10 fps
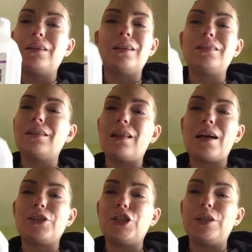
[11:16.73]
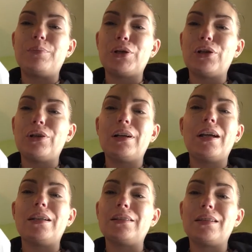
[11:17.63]
It's a lot cheaper.
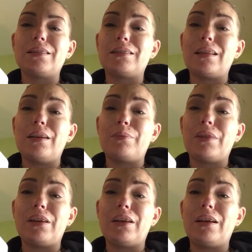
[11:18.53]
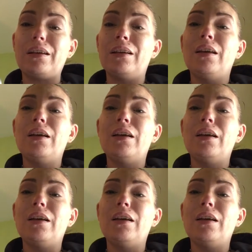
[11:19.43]
It does the same thing.